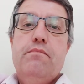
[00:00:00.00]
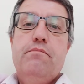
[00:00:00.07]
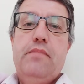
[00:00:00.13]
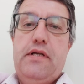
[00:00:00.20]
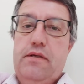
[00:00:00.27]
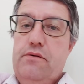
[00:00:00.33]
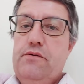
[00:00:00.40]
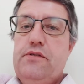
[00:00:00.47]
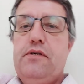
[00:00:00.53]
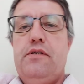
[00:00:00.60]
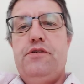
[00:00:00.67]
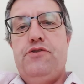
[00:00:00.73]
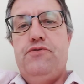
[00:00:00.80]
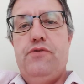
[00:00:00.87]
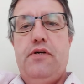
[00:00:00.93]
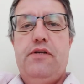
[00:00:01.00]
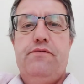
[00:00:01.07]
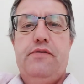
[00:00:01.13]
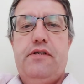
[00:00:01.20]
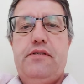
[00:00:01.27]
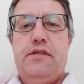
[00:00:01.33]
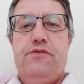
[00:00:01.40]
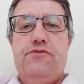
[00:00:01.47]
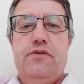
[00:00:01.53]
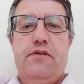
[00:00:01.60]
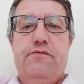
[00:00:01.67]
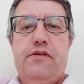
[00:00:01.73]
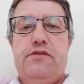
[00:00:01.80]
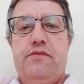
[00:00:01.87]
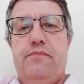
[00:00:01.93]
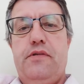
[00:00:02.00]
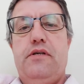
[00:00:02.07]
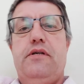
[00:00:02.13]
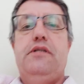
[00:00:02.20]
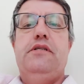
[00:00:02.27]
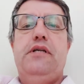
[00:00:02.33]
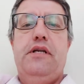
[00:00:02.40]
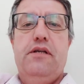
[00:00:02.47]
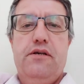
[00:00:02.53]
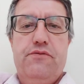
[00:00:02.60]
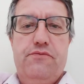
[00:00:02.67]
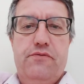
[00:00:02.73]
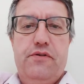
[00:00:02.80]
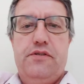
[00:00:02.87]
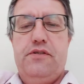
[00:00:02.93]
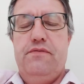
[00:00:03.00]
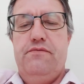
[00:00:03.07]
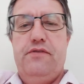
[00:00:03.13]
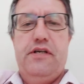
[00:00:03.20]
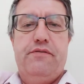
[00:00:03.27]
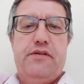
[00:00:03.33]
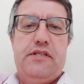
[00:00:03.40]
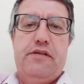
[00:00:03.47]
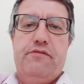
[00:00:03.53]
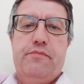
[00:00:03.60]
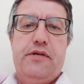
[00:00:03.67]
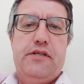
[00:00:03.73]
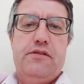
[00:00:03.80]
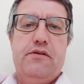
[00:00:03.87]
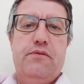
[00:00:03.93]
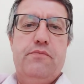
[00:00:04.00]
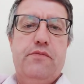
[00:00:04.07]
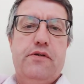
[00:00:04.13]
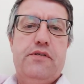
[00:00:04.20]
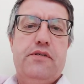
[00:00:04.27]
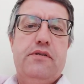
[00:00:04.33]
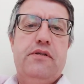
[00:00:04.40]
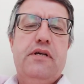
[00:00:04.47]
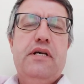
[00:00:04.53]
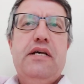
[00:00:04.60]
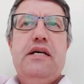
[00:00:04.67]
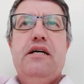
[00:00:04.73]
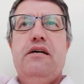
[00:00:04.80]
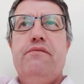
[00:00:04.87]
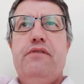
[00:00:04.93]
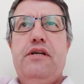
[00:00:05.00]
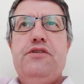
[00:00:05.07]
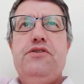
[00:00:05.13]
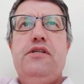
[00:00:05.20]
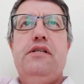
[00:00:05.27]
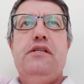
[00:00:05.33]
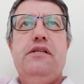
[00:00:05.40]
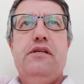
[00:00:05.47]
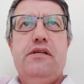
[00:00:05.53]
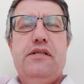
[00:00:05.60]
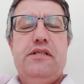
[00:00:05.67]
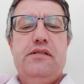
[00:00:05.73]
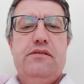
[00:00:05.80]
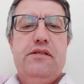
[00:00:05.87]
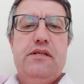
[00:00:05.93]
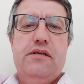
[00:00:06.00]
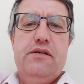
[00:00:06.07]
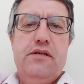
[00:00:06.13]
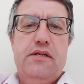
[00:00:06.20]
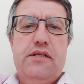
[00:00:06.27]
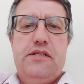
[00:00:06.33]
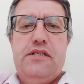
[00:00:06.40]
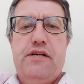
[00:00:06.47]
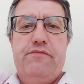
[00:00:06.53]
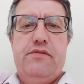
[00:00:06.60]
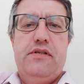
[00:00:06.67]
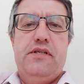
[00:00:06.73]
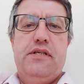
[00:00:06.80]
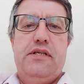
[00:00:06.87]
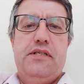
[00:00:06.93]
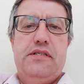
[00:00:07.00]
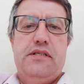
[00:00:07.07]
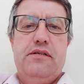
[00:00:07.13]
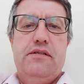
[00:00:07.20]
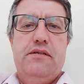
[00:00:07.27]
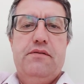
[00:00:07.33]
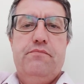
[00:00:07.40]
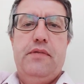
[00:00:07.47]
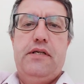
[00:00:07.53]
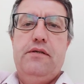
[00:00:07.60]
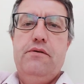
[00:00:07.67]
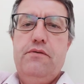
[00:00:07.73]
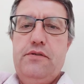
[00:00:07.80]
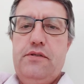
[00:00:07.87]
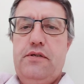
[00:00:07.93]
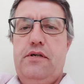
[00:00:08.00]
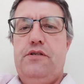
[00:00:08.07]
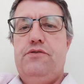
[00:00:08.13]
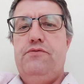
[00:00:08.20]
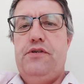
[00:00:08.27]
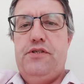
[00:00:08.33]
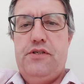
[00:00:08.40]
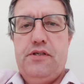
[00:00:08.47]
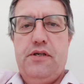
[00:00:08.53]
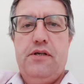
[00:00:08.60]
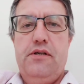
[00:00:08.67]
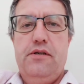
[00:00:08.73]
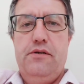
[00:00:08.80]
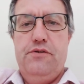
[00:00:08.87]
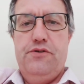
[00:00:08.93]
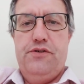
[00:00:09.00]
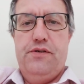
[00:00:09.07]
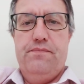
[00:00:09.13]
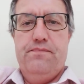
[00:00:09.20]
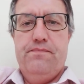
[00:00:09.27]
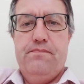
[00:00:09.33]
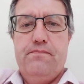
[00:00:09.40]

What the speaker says: Medical science tried this. They tried this from 1900s and various other bits onwards, and eventually in the early 70s, medical science reached a conclusion,